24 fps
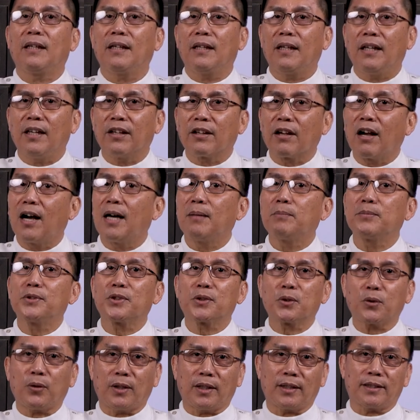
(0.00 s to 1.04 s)
He comes
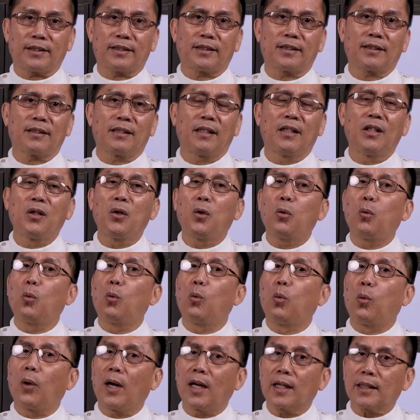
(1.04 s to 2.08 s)
to us,
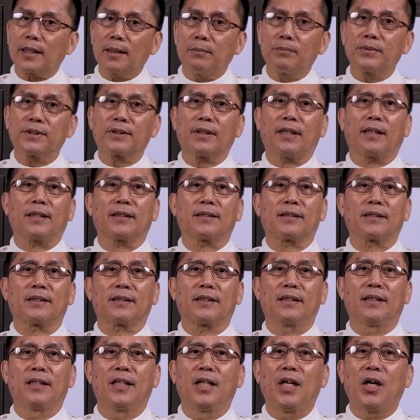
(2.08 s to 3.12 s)
welcomes us,
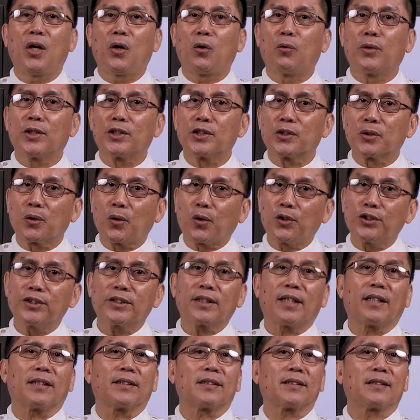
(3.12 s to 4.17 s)
restores
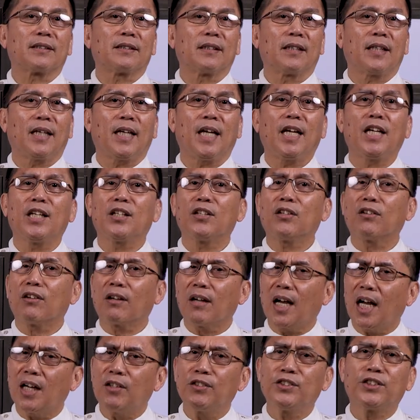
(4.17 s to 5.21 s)
us,
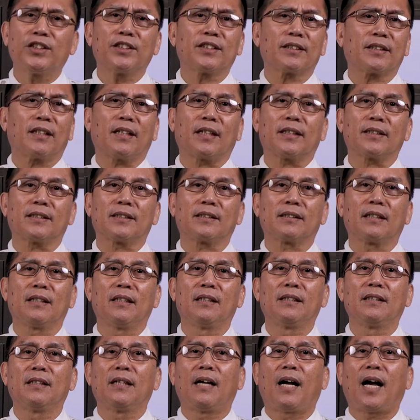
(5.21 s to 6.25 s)
encourages us,
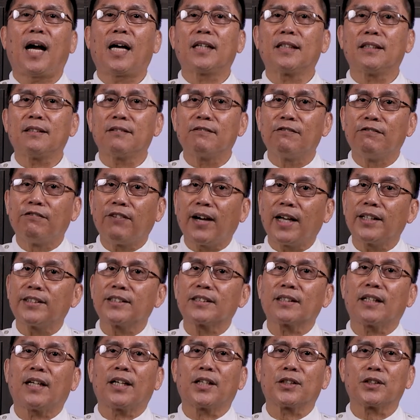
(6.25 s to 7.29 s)
and
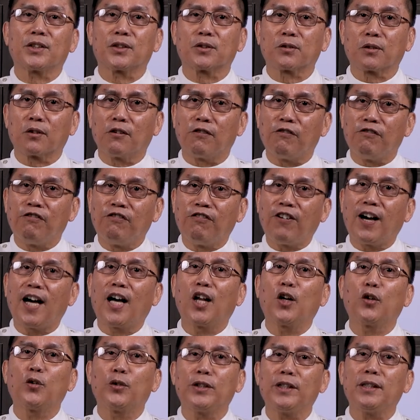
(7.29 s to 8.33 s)
invites us to
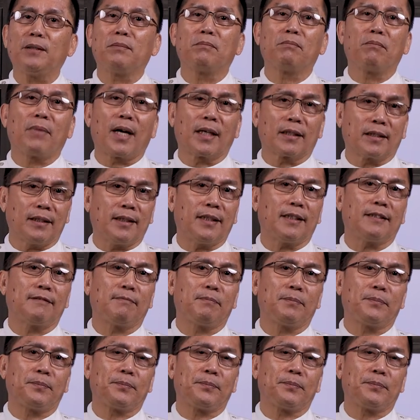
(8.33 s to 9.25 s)
follow him again.